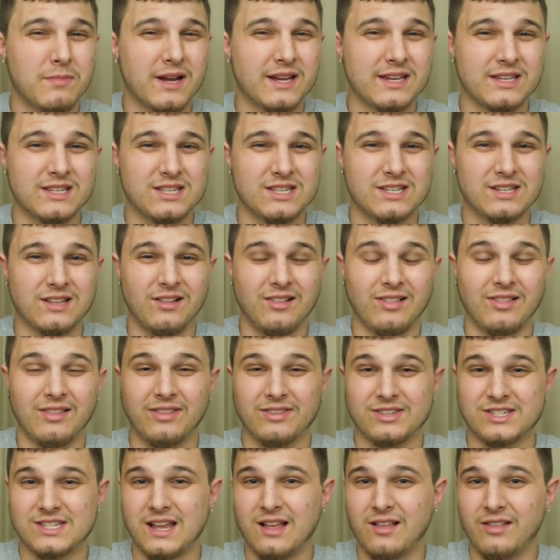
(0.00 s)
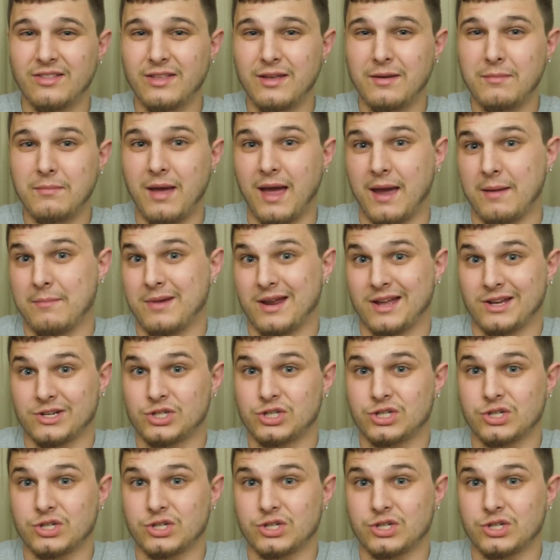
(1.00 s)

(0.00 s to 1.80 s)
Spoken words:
might still sell them. I'm not